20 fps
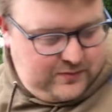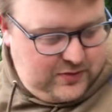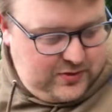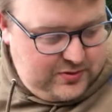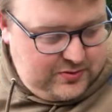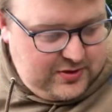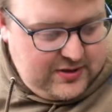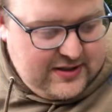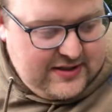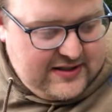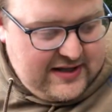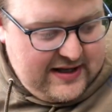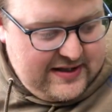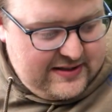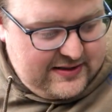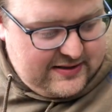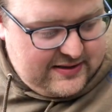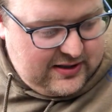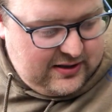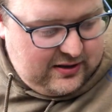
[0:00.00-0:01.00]
Just gonna take the
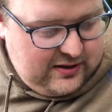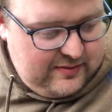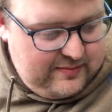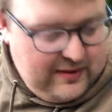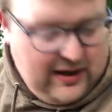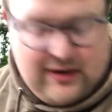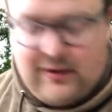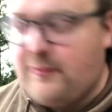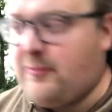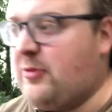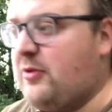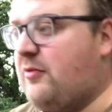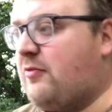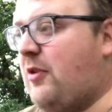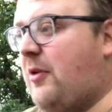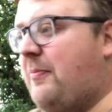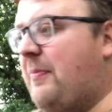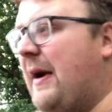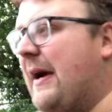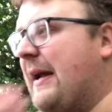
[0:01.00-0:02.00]
time now, I've put the
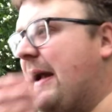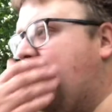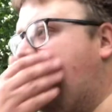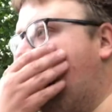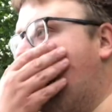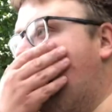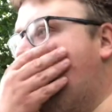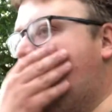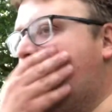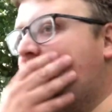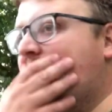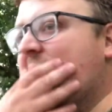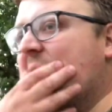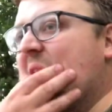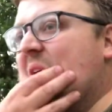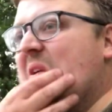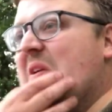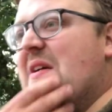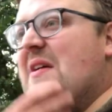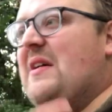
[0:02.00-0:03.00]
rod back out
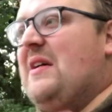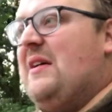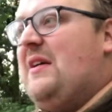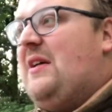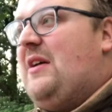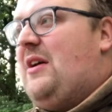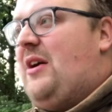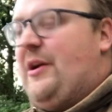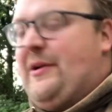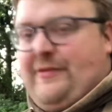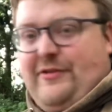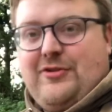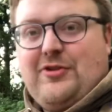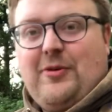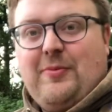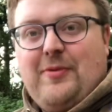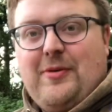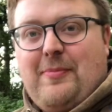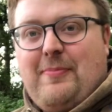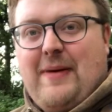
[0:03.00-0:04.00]
over
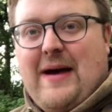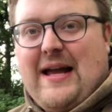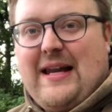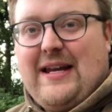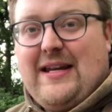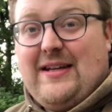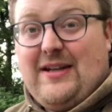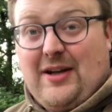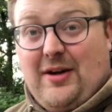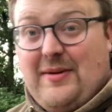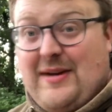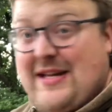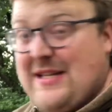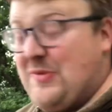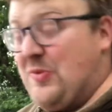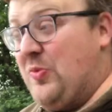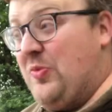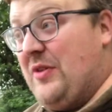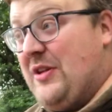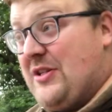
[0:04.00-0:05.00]
top of the pellet. You know, it is,
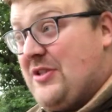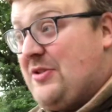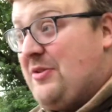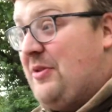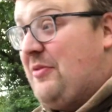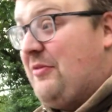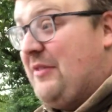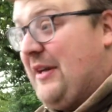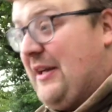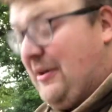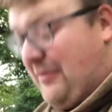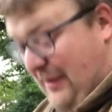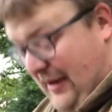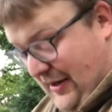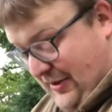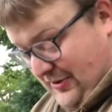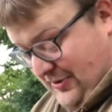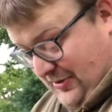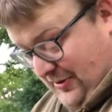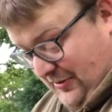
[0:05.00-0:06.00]
it's doing really
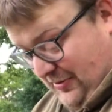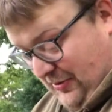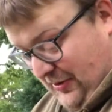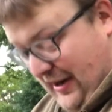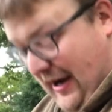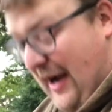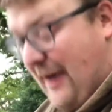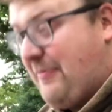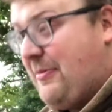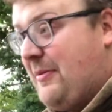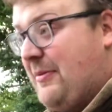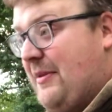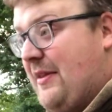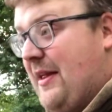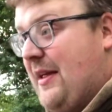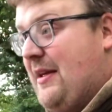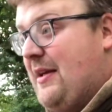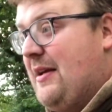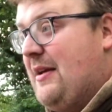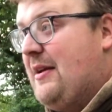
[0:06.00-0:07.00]
well, so I'm quite happy with
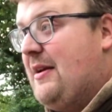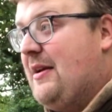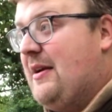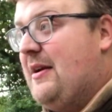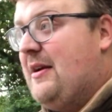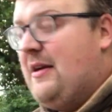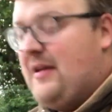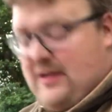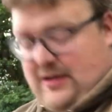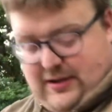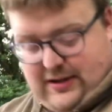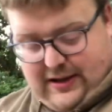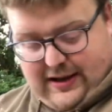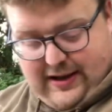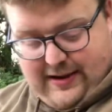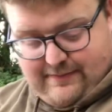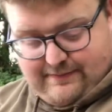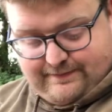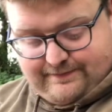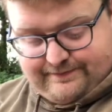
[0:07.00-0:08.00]
it.
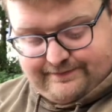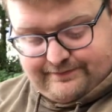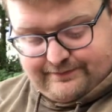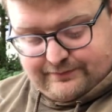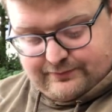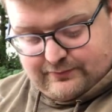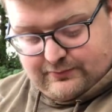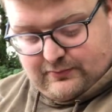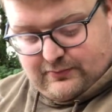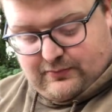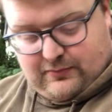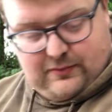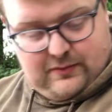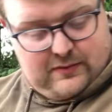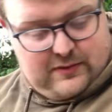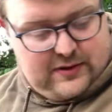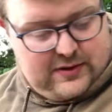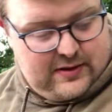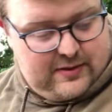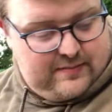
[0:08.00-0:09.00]
Um,
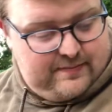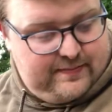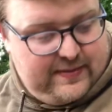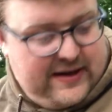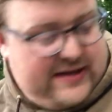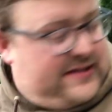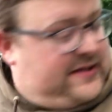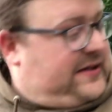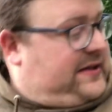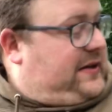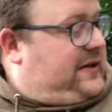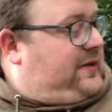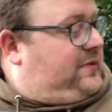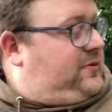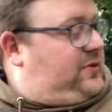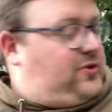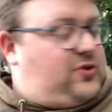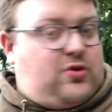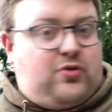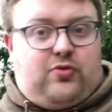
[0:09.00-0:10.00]
and basically I
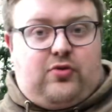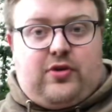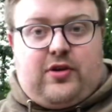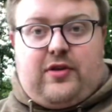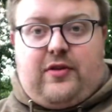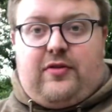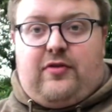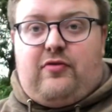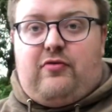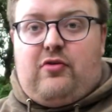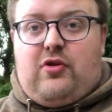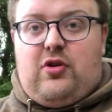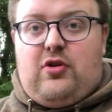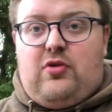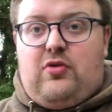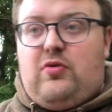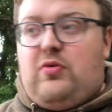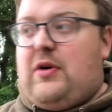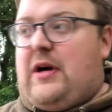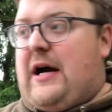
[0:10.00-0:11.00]
wanna talk you
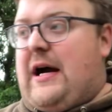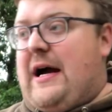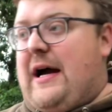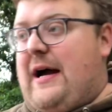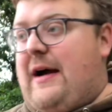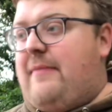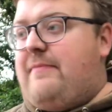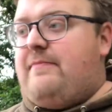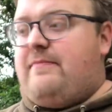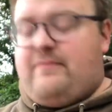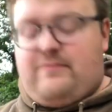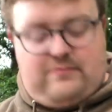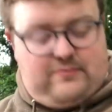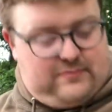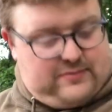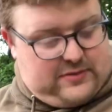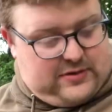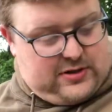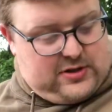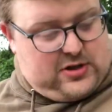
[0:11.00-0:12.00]
through um,
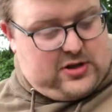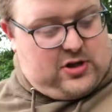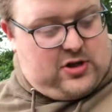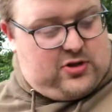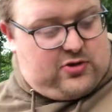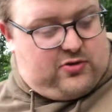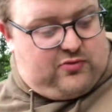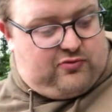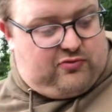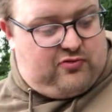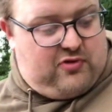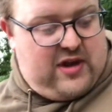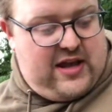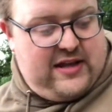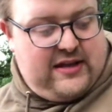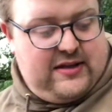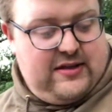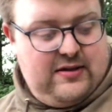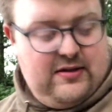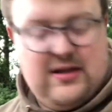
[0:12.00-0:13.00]
the
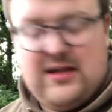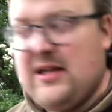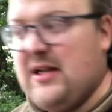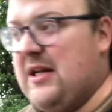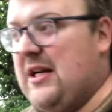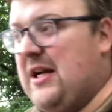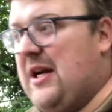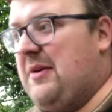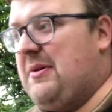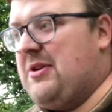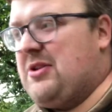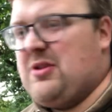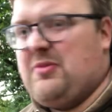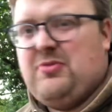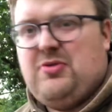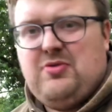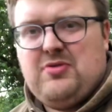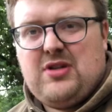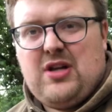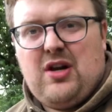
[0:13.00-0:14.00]
rig which I'm
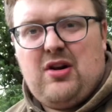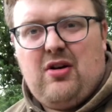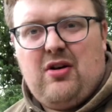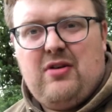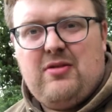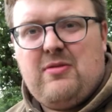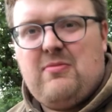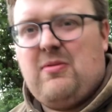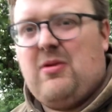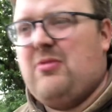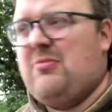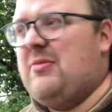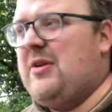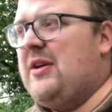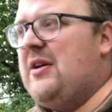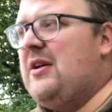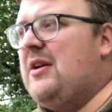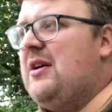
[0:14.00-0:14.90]
using a lot at the moment.